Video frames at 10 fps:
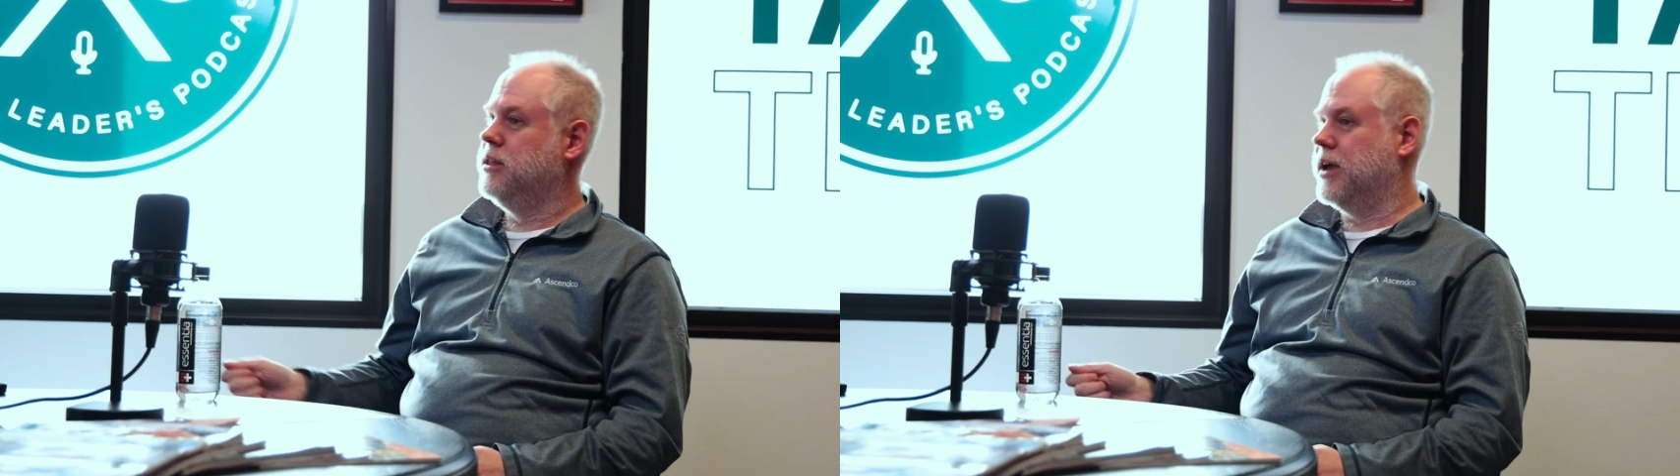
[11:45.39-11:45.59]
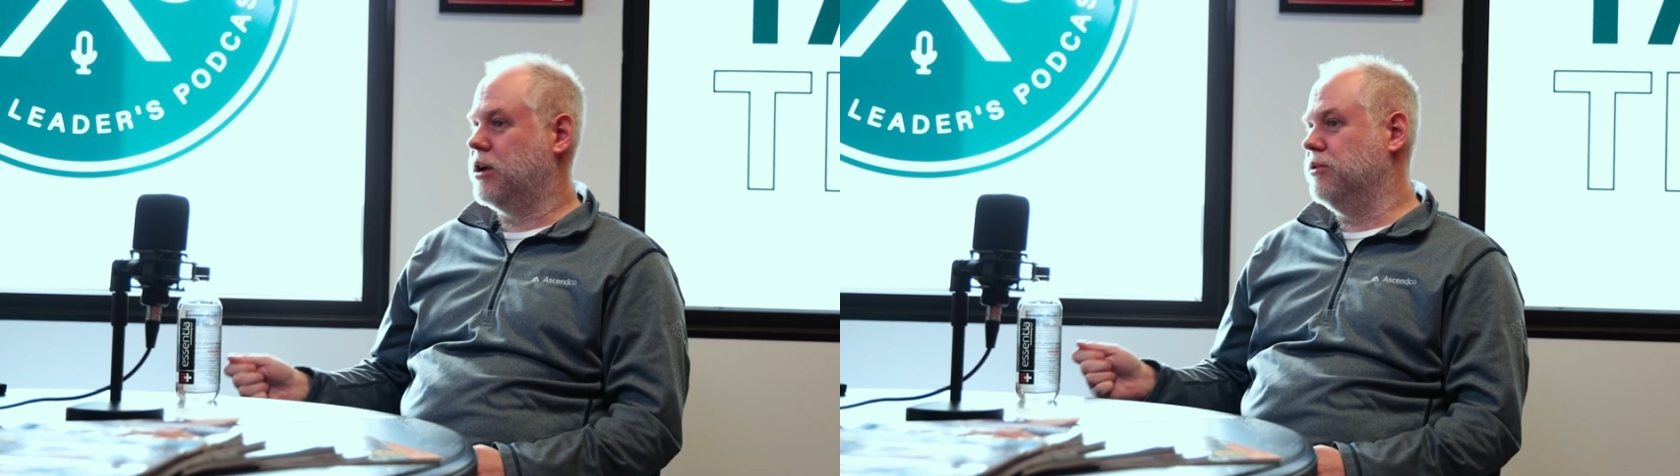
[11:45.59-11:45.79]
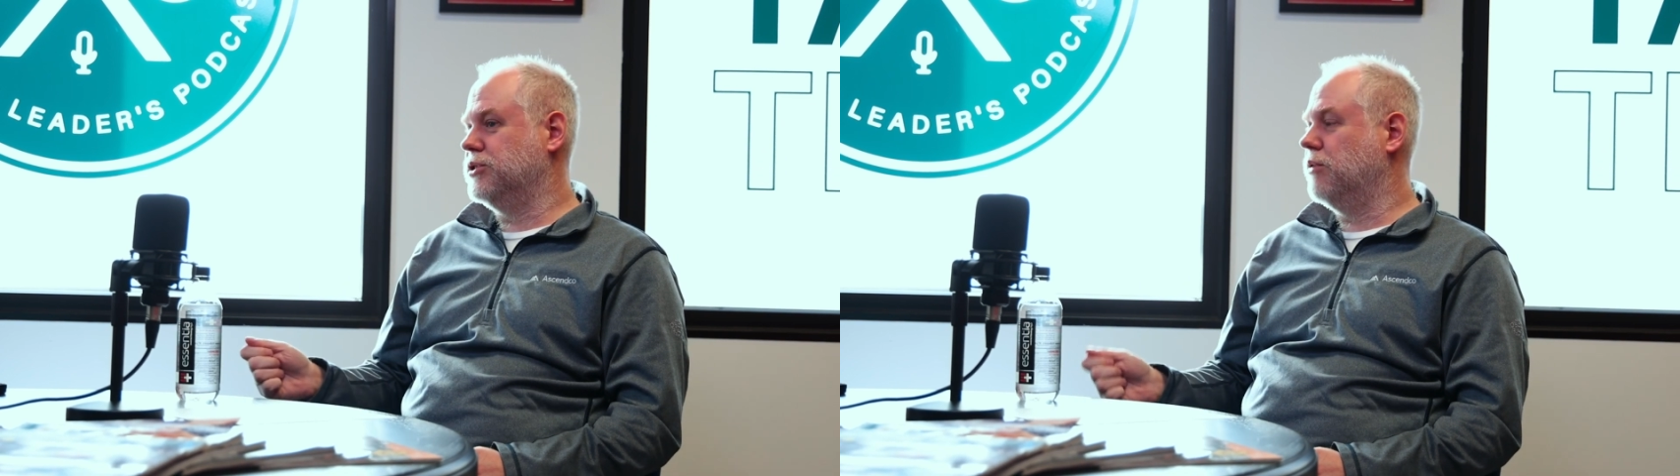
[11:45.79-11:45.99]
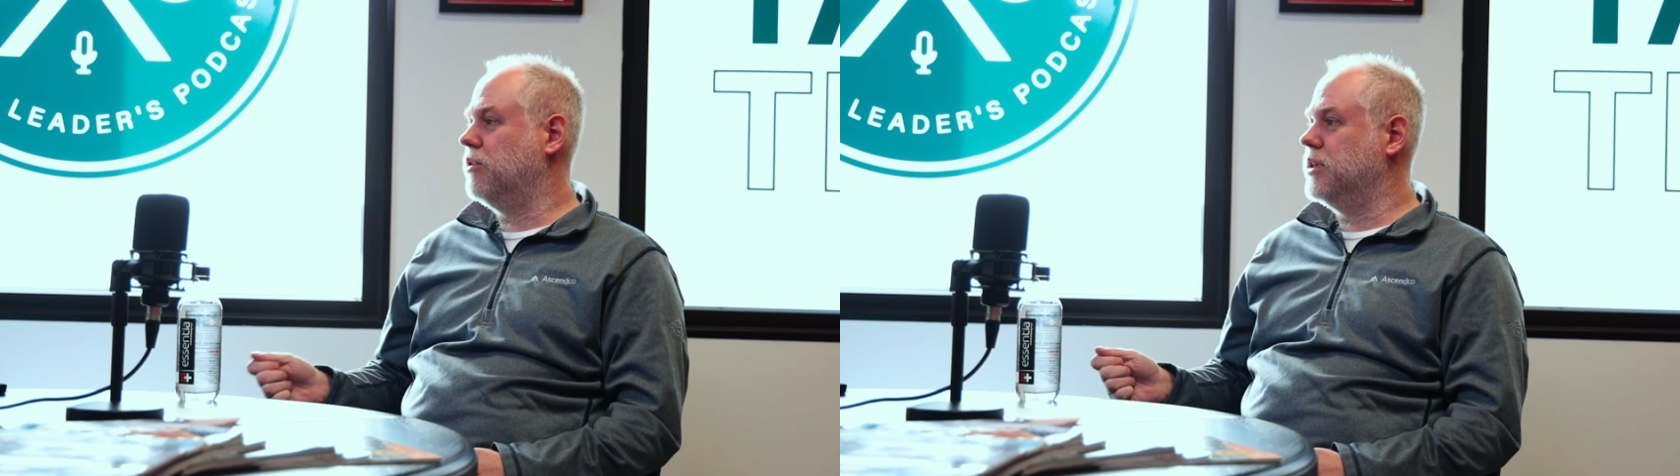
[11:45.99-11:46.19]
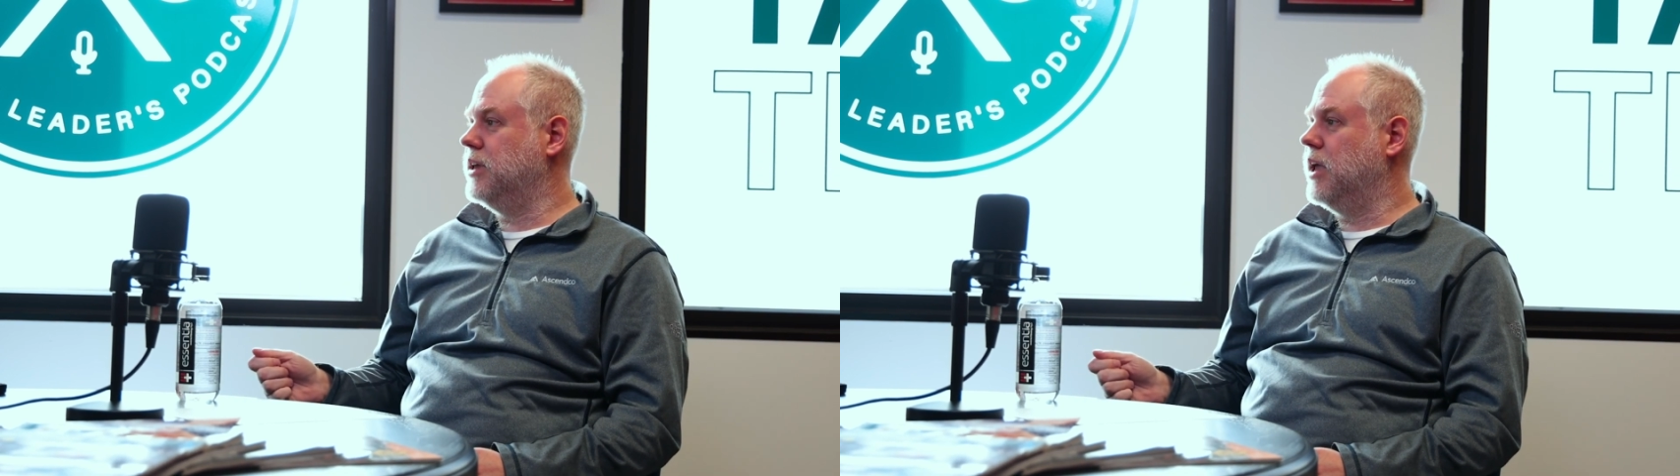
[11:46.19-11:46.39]
That goes over
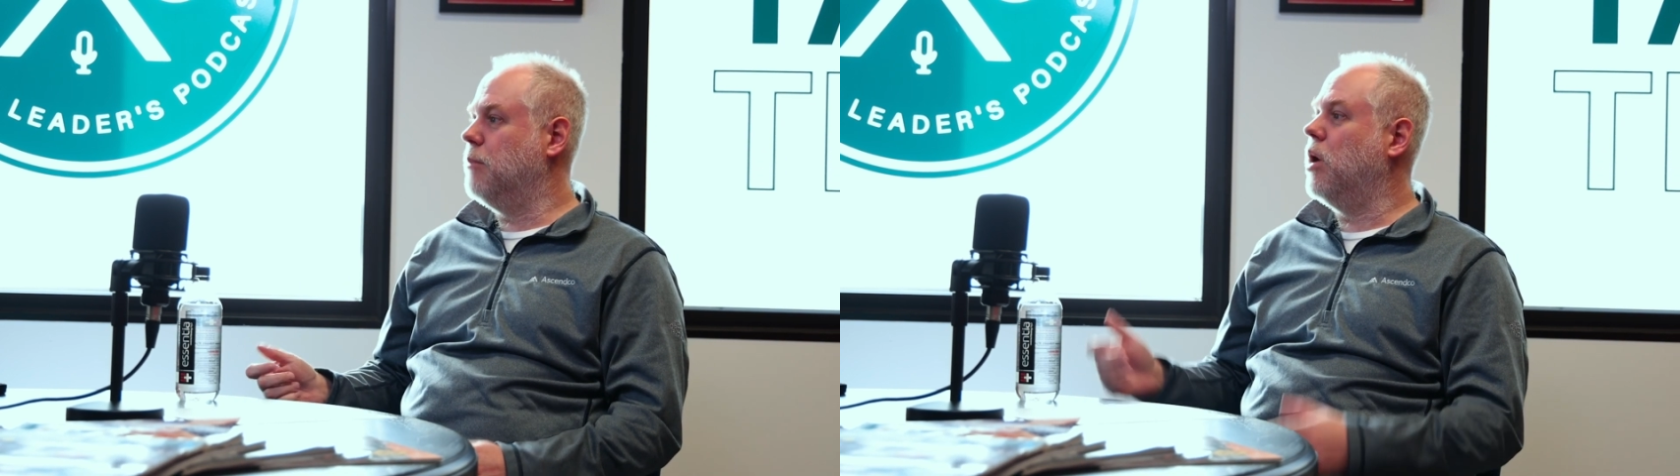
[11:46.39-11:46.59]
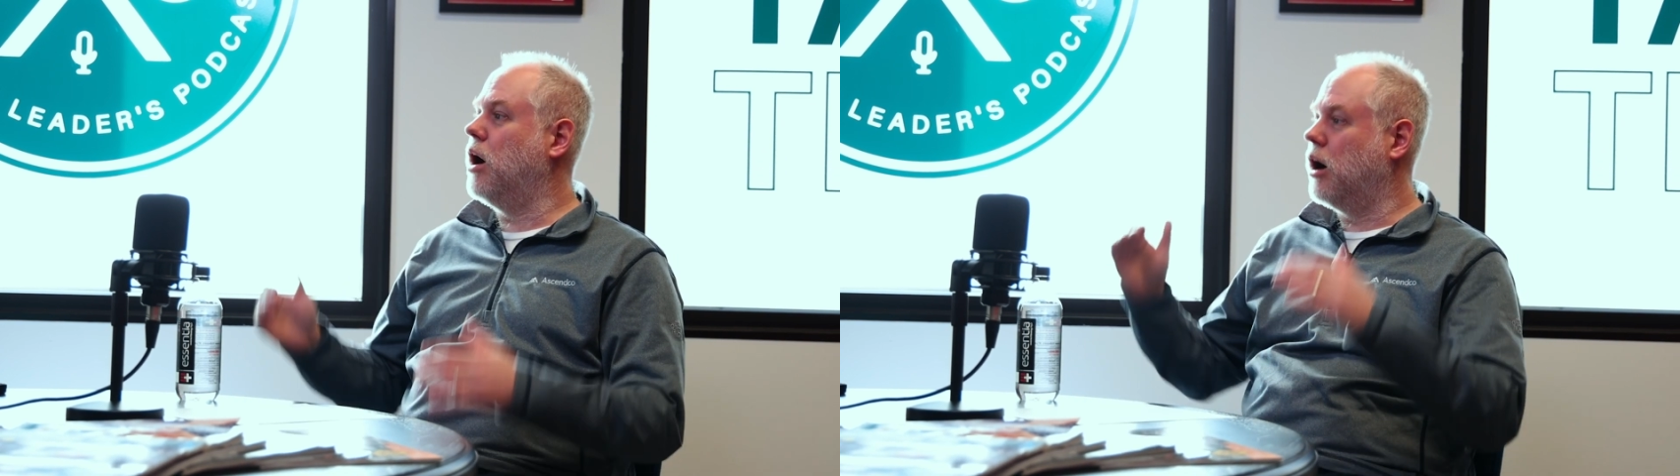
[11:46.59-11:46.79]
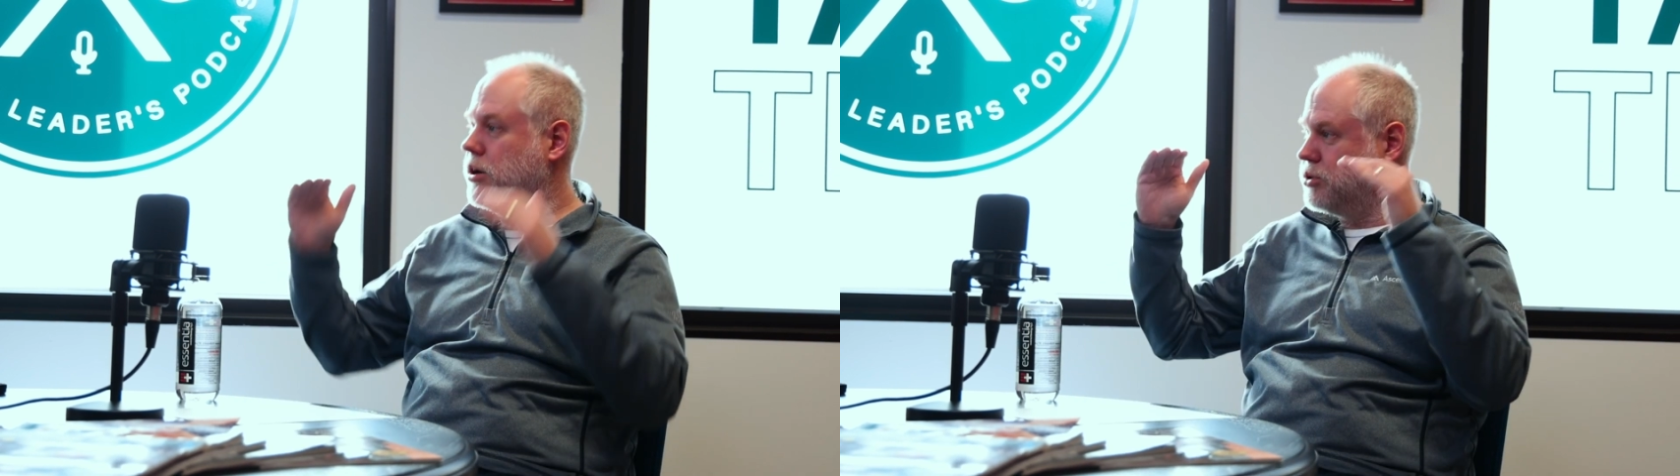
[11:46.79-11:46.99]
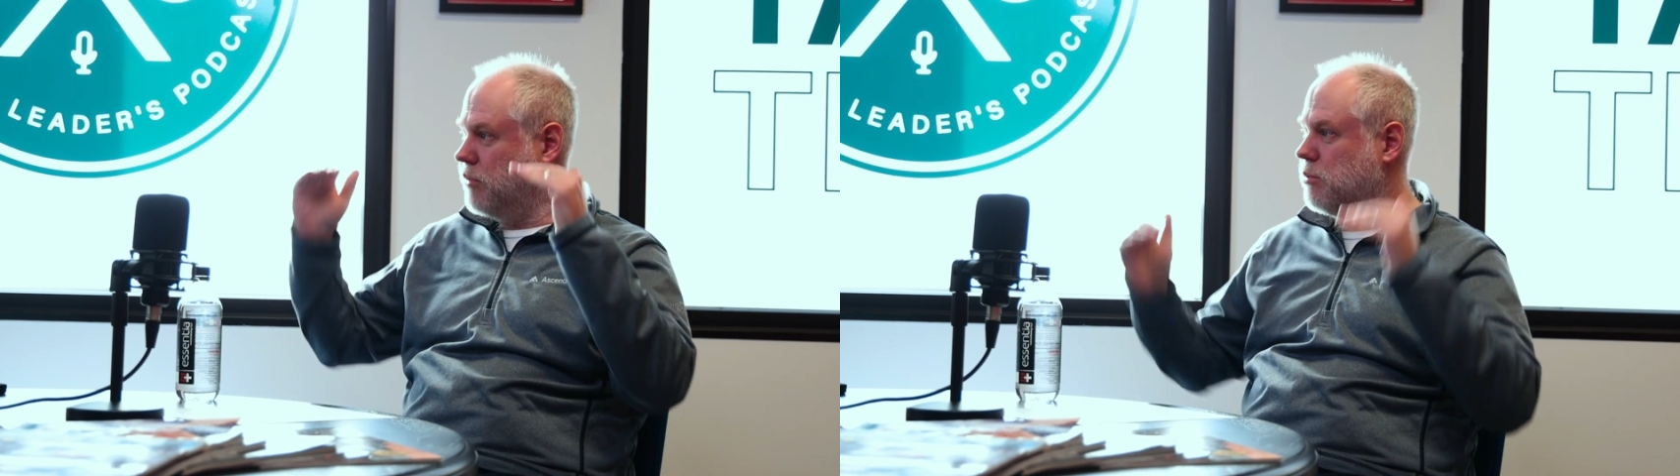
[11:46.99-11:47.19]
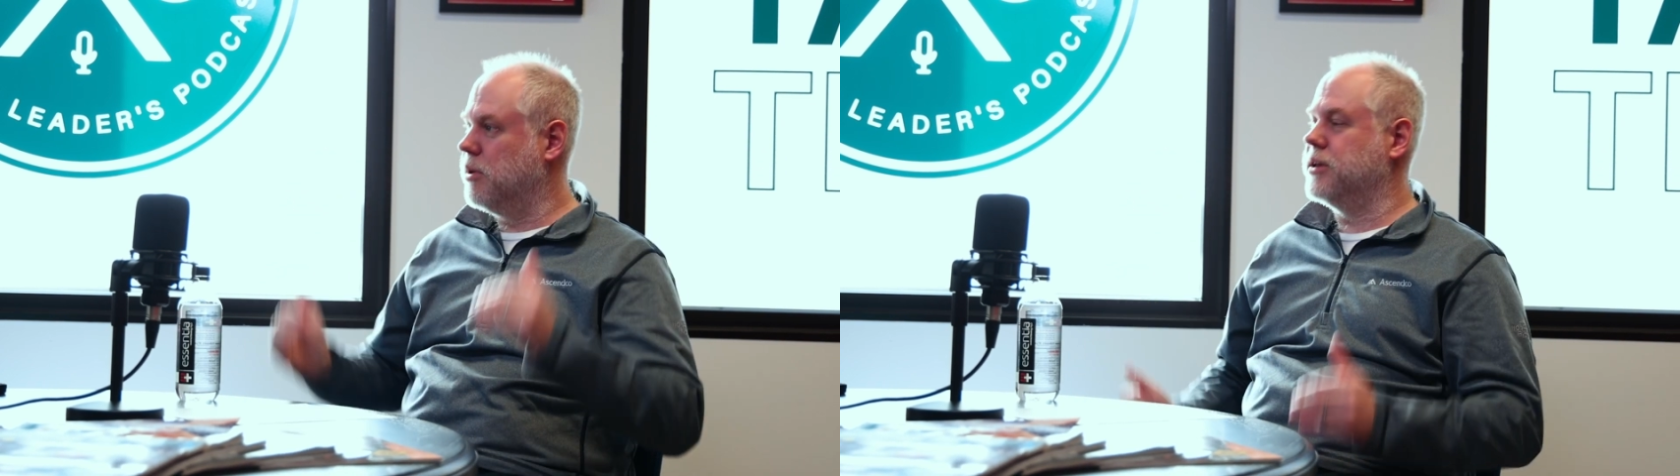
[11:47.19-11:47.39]
to the EMR, so
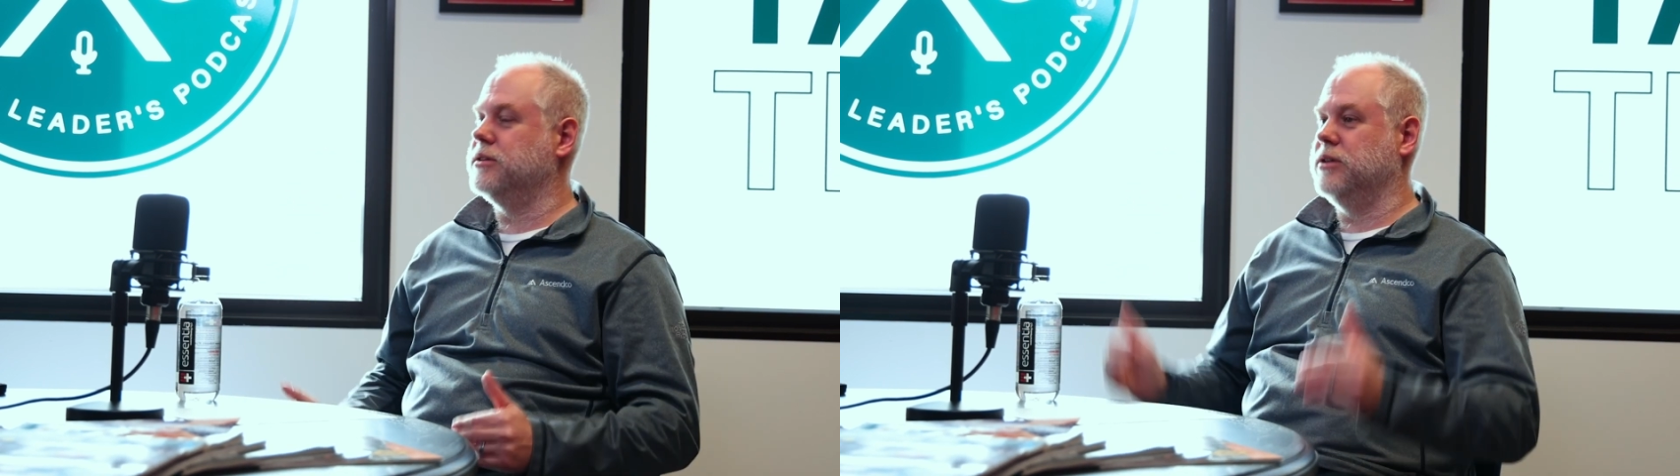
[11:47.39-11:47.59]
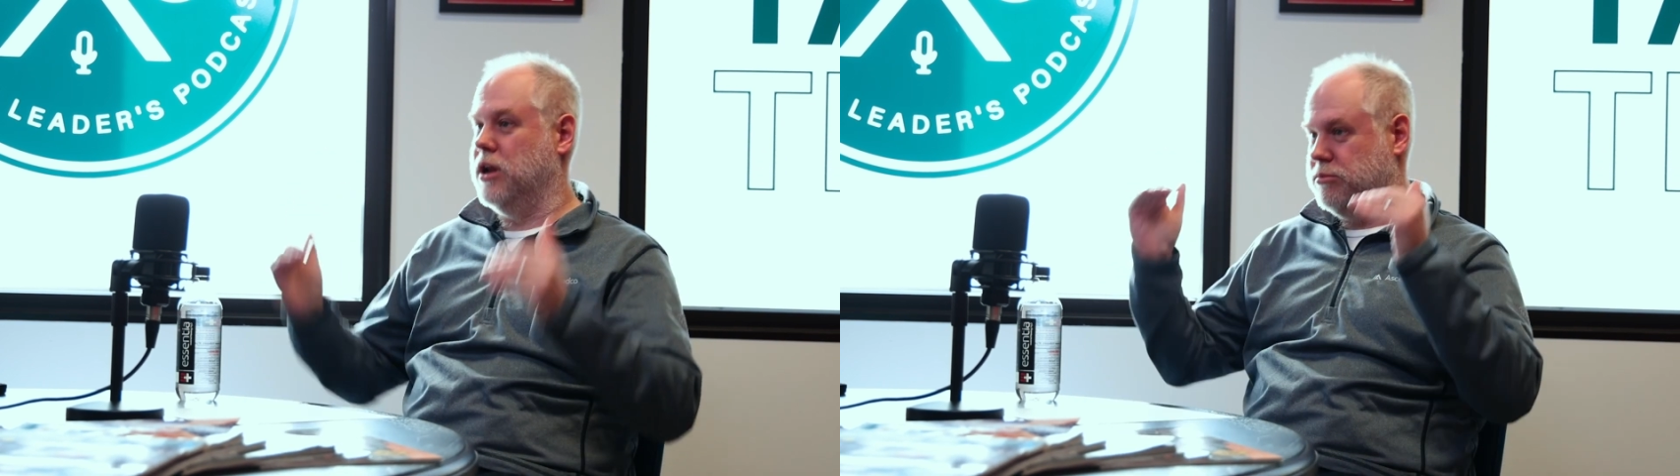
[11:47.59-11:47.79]
everybody,